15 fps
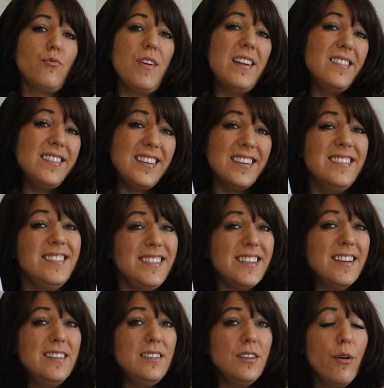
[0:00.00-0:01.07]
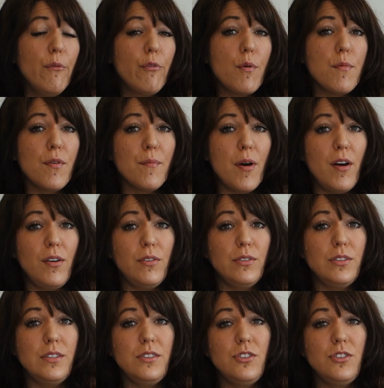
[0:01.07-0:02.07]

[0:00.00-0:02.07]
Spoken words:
written consent from your models,